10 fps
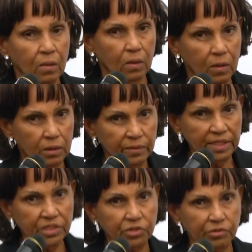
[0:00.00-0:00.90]

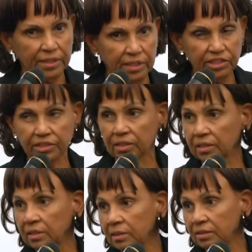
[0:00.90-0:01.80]
always
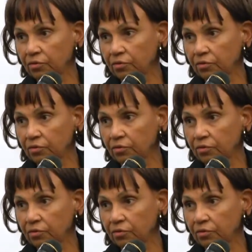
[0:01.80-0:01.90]
traditionally